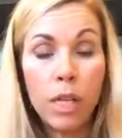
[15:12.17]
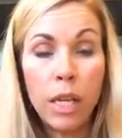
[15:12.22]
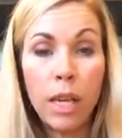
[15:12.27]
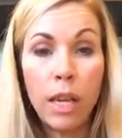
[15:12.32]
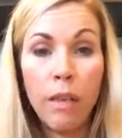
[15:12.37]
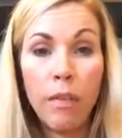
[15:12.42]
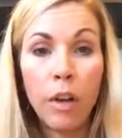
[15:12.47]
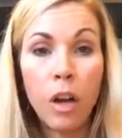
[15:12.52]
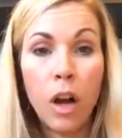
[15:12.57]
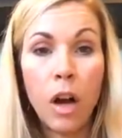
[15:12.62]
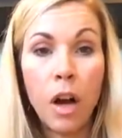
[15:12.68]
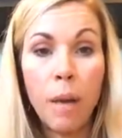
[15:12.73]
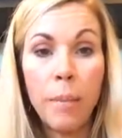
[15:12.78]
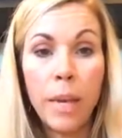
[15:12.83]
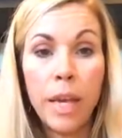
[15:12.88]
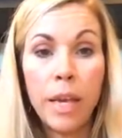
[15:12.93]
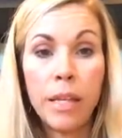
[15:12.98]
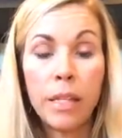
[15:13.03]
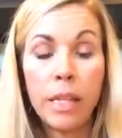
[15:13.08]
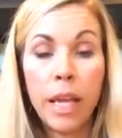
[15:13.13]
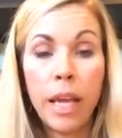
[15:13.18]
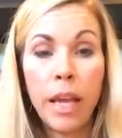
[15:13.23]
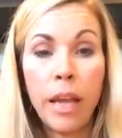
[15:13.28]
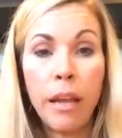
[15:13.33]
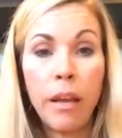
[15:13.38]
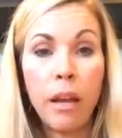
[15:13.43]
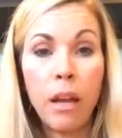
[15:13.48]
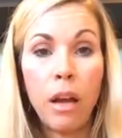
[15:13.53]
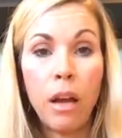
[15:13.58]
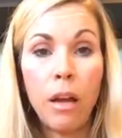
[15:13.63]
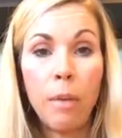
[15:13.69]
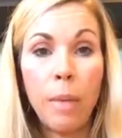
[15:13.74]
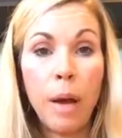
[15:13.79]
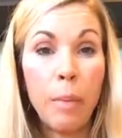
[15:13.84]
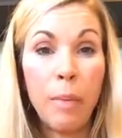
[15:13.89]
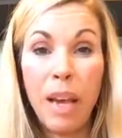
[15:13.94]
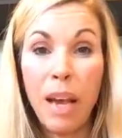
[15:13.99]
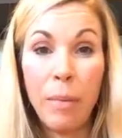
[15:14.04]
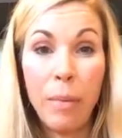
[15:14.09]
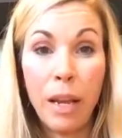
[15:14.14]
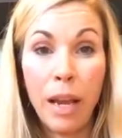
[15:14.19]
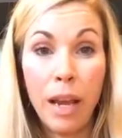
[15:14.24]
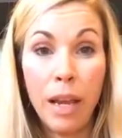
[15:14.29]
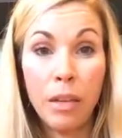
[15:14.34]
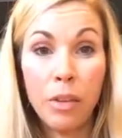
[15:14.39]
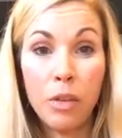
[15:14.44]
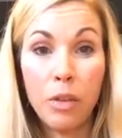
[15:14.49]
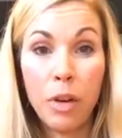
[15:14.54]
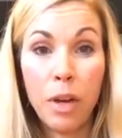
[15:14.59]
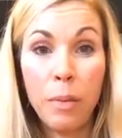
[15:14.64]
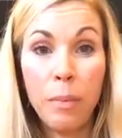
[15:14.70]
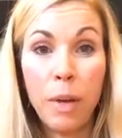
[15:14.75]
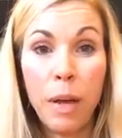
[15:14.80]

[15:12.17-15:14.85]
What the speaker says: it in the comments and I'll be happy to answer it.